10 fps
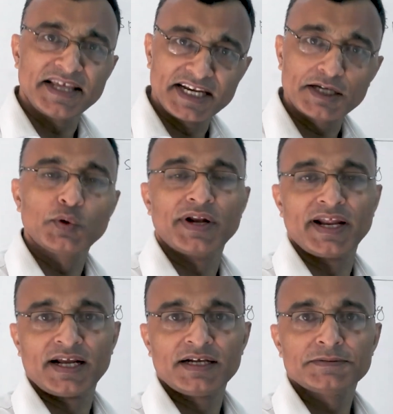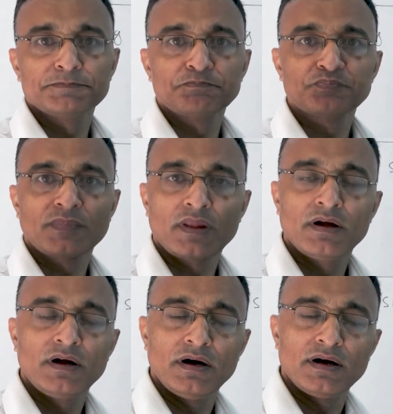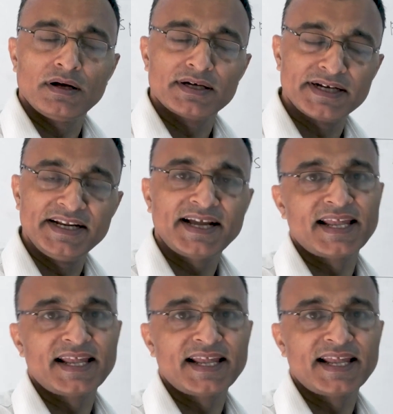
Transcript: including reading